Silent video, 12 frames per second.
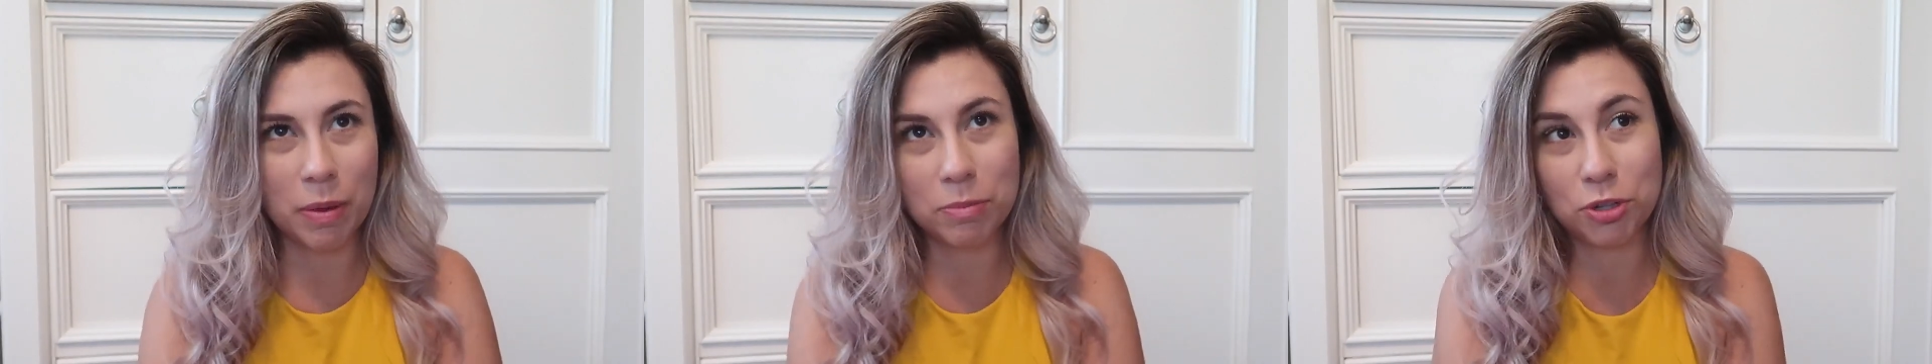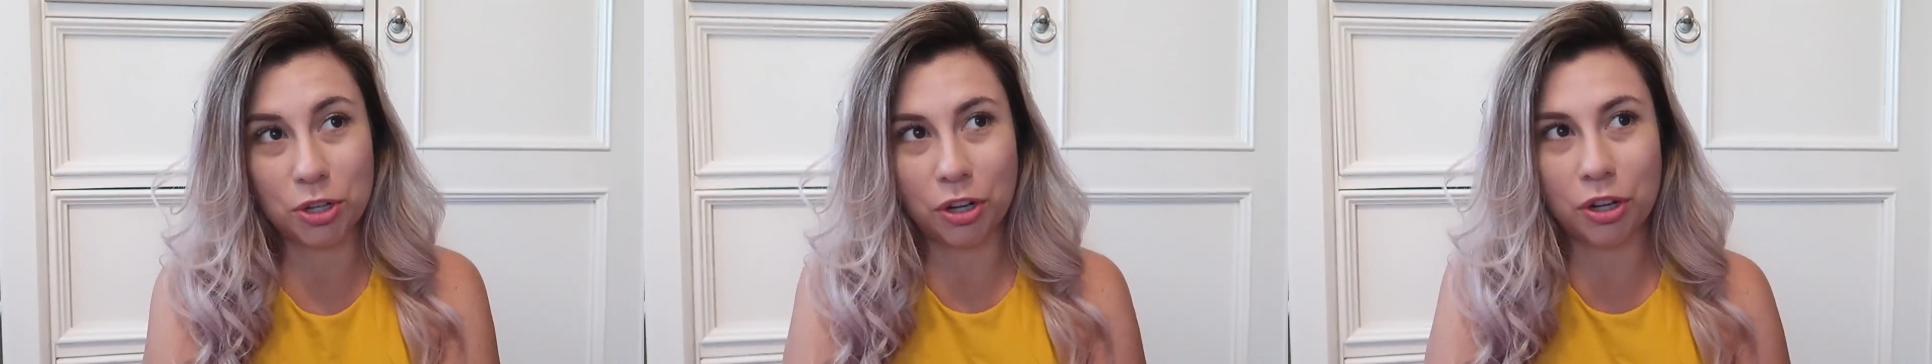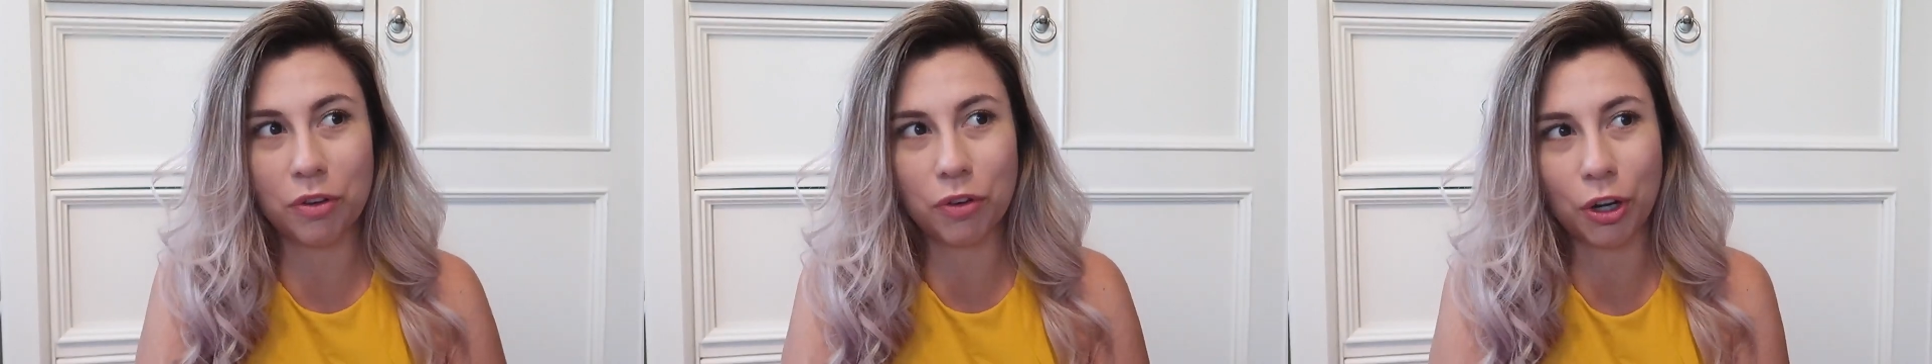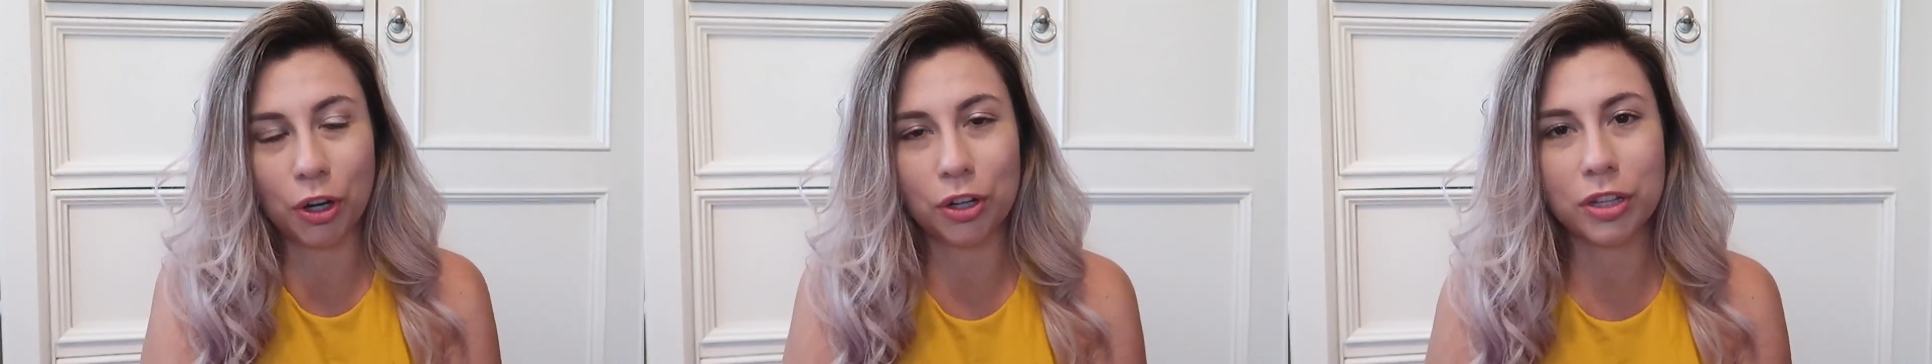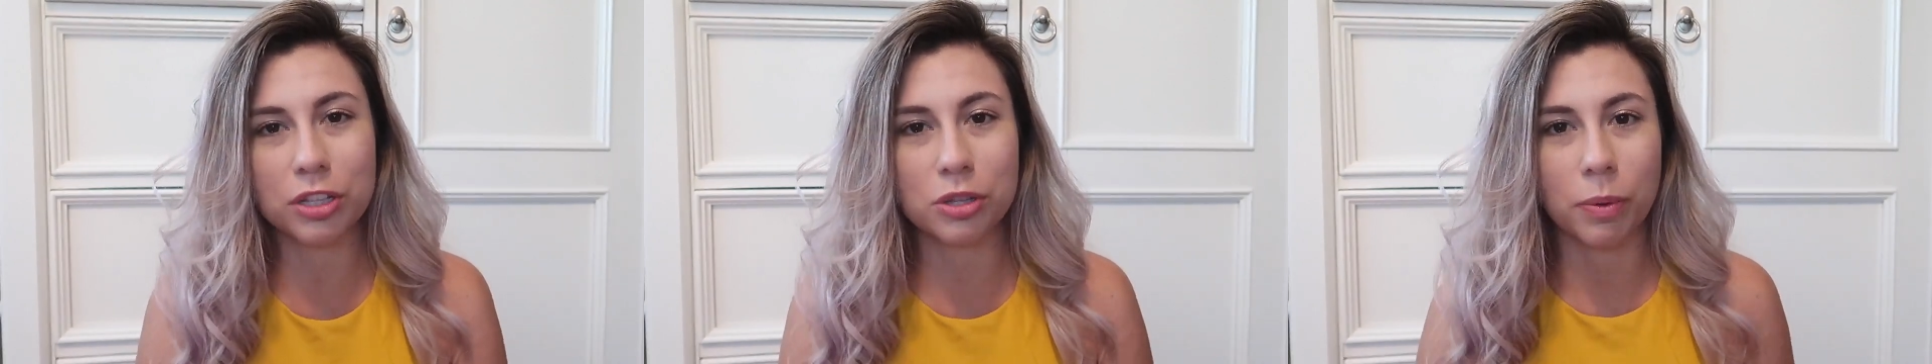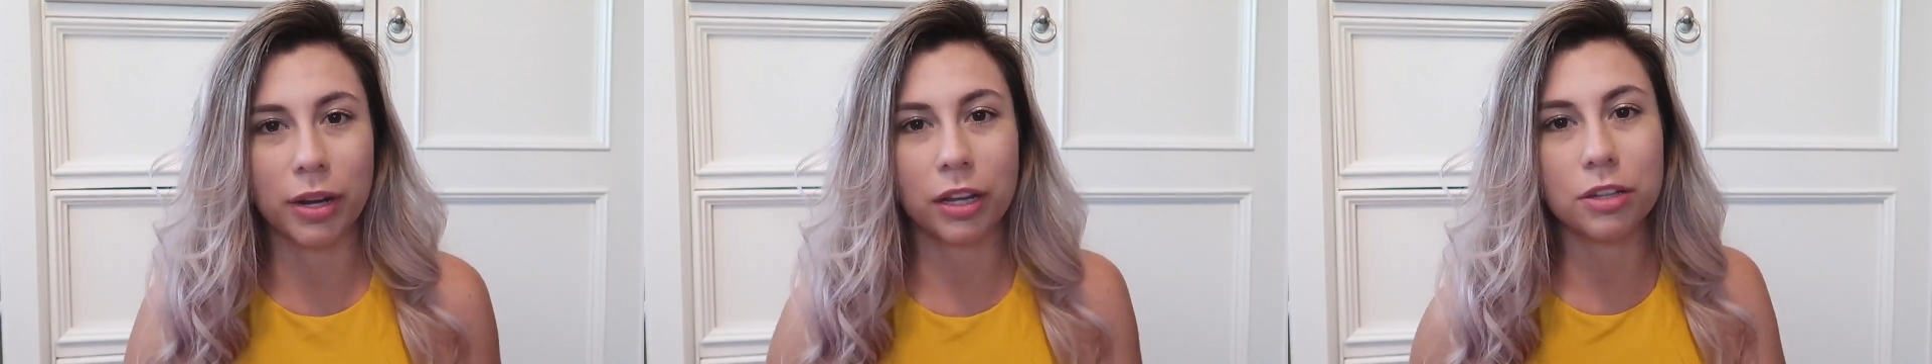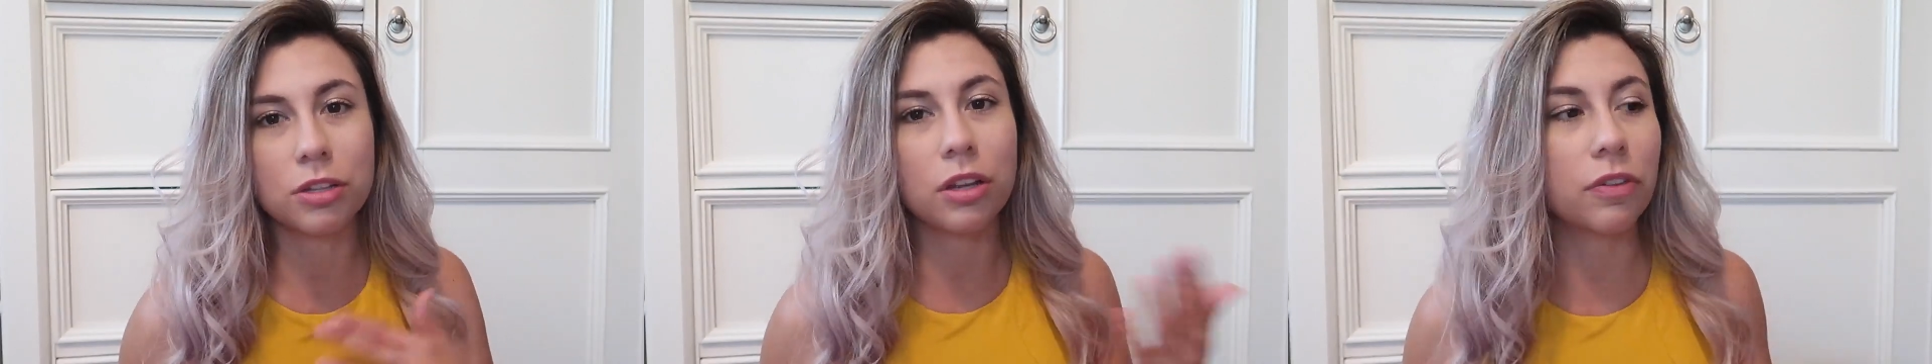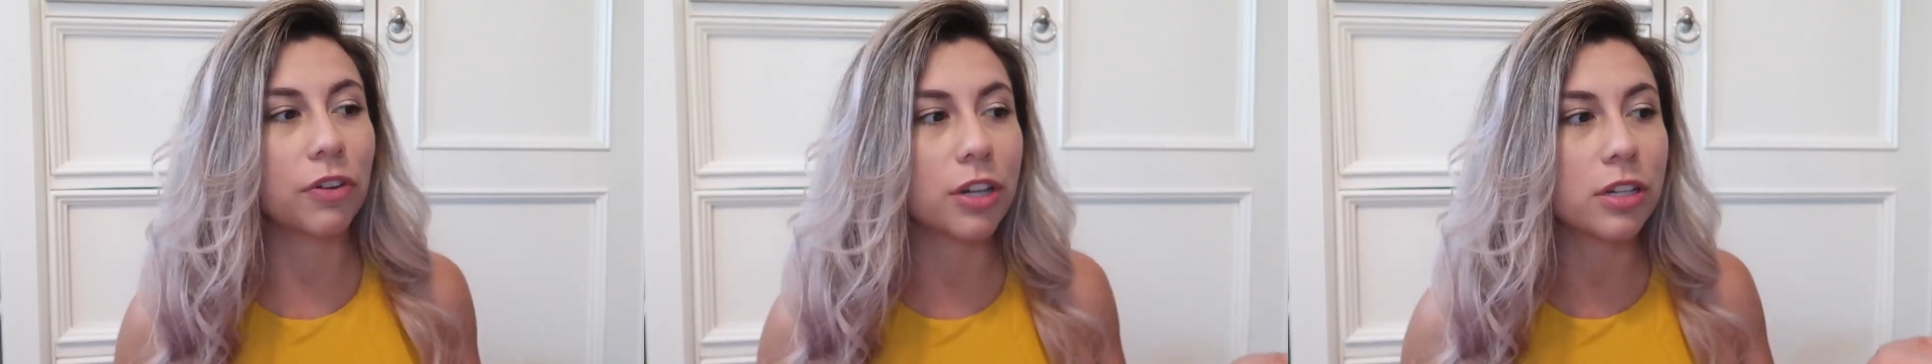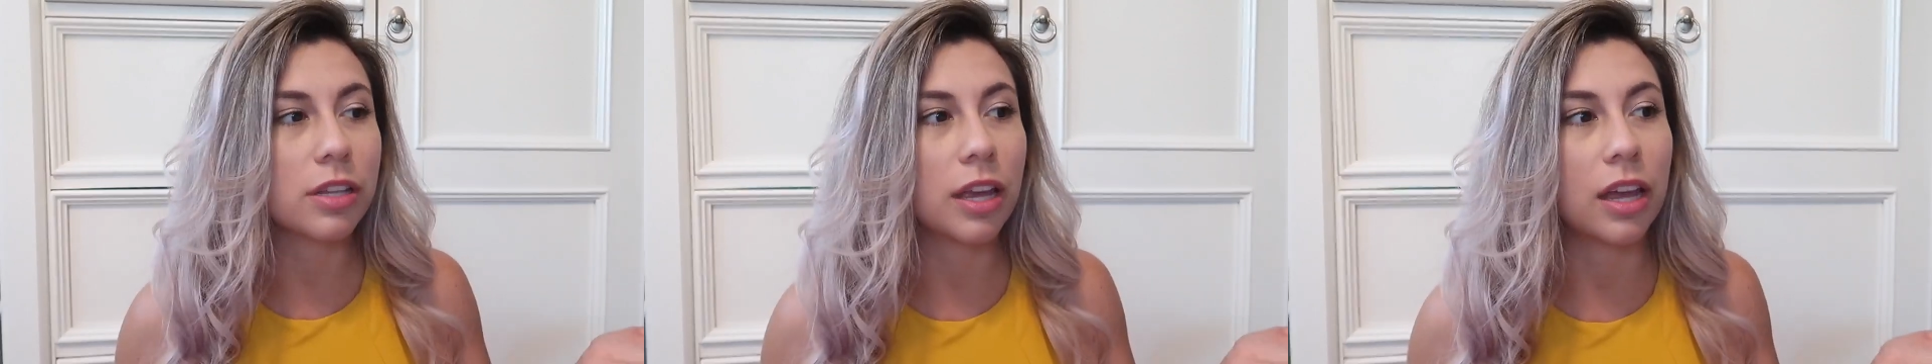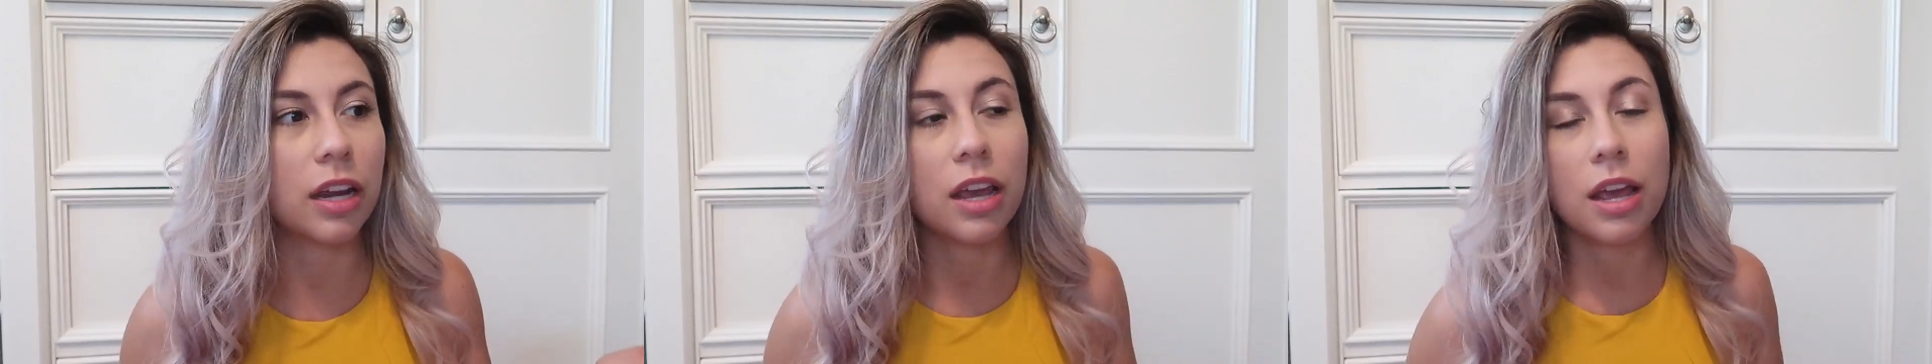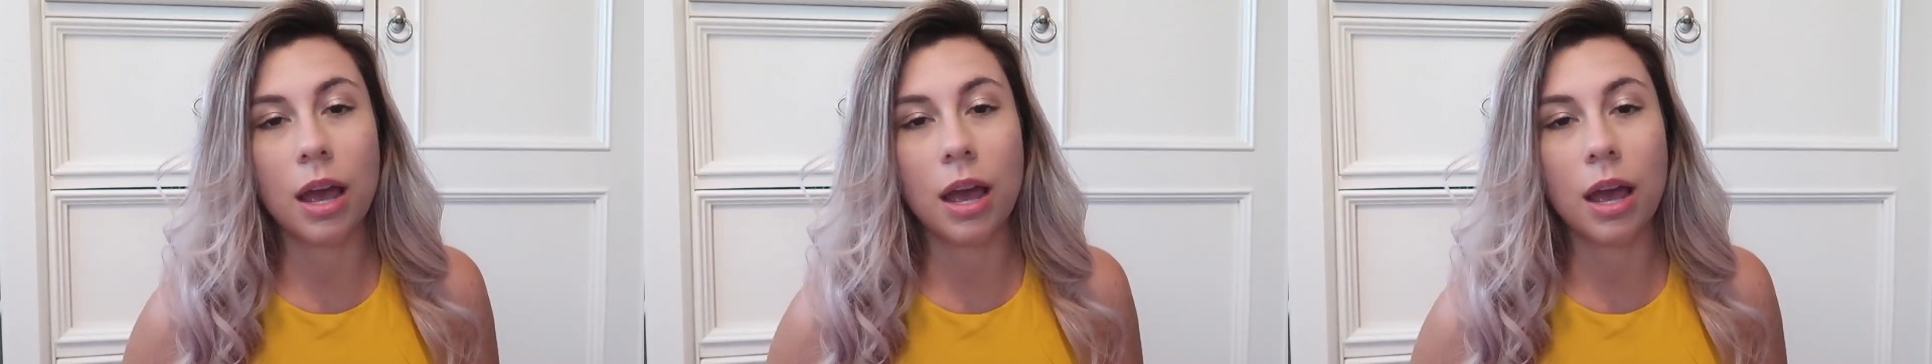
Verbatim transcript: I'm sure you've heard that sweating is good for your skin.